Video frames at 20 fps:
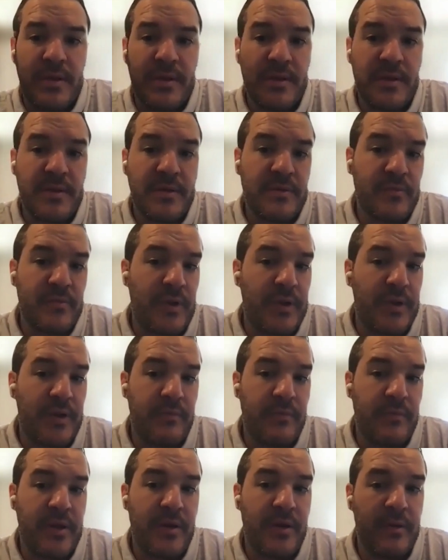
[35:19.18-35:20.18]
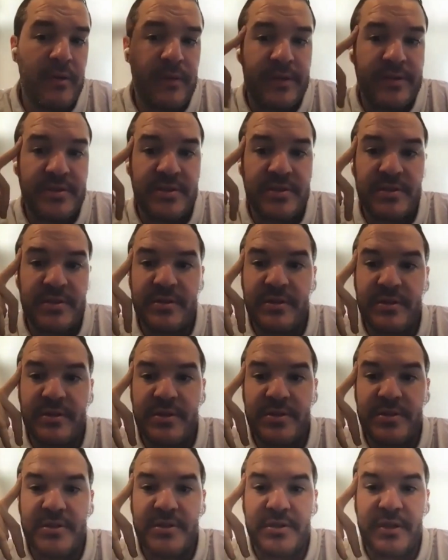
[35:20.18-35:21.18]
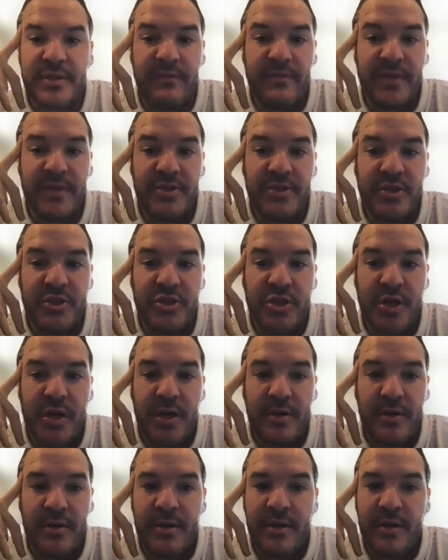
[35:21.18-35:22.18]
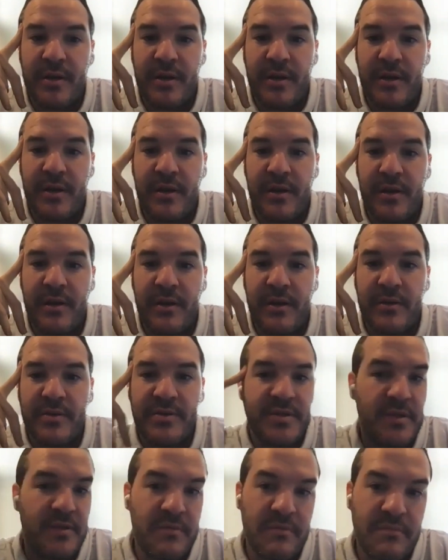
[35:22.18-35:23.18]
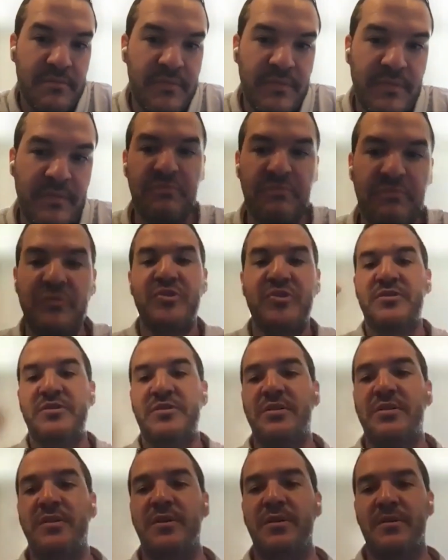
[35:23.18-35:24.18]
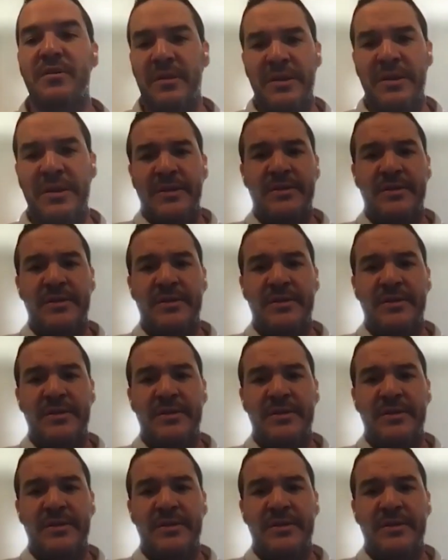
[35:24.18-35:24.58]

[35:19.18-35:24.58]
And while I'm there, let's give this a shot. And so just didn't